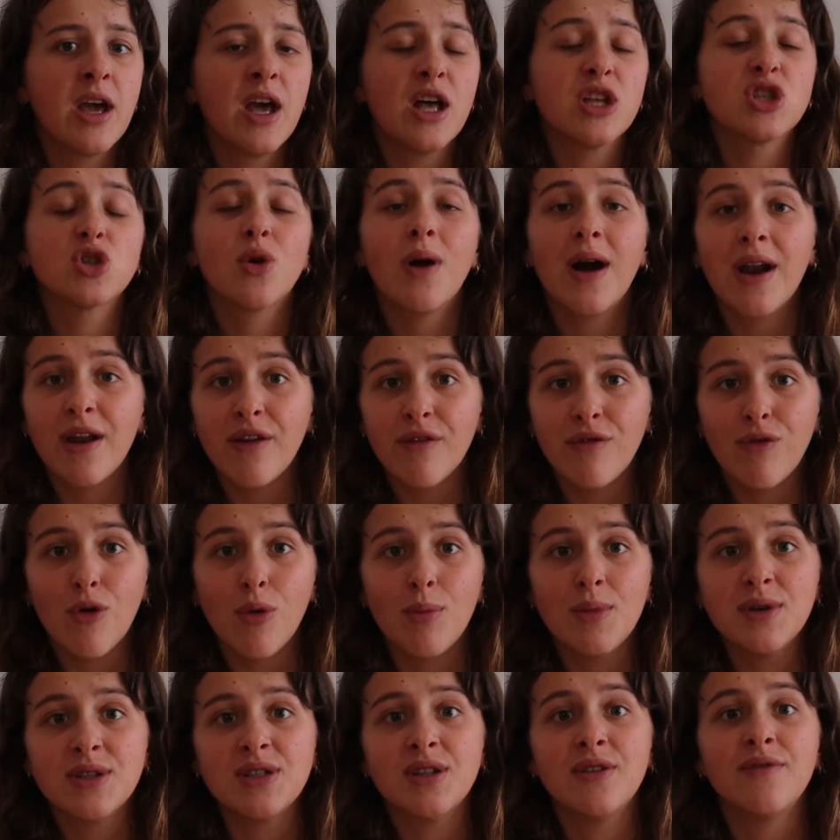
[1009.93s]
It's quite
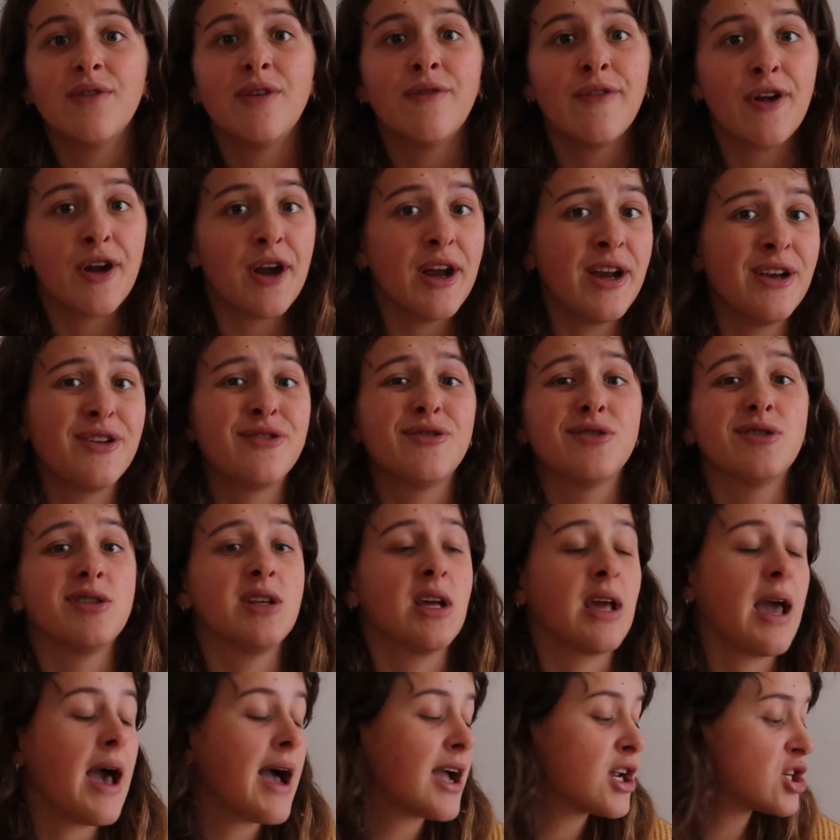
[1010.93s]
informative and very
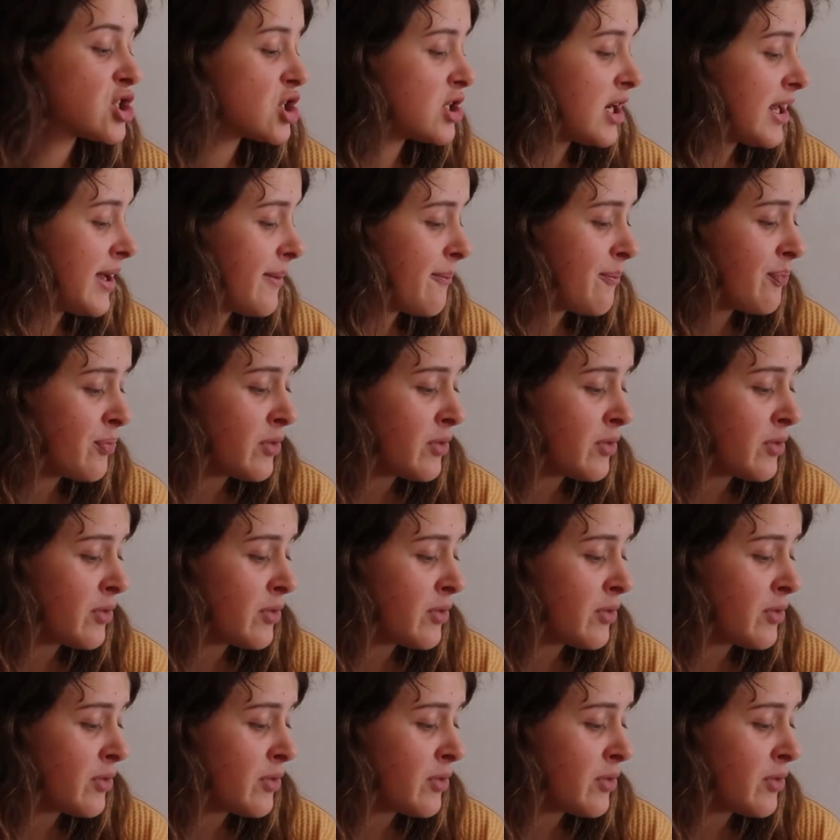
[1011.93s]
interesting actually.